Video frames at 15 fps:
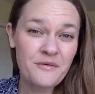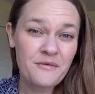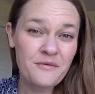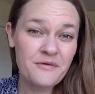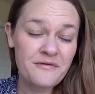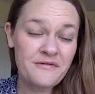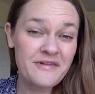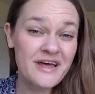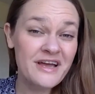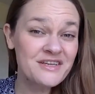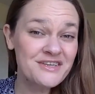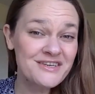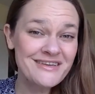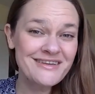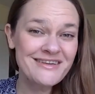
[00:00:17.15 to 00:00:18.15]

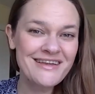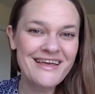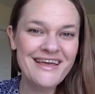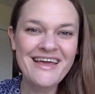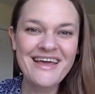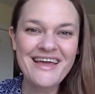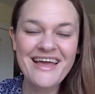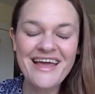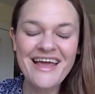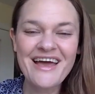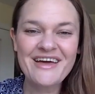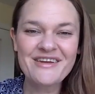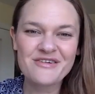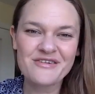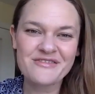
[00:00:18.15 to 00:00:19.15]
reflection
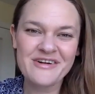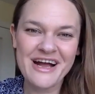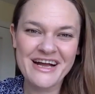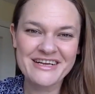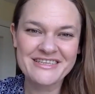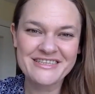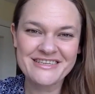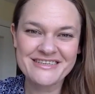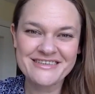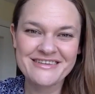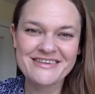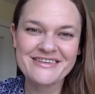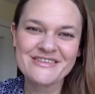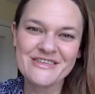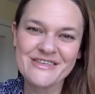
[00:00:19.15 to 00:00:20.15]
and refraction.
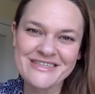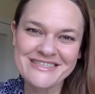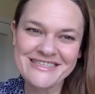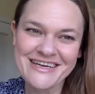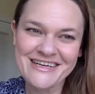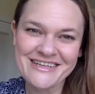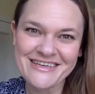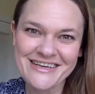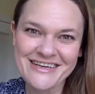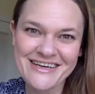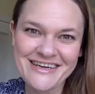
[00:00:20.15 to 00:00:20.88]
So let's take a look.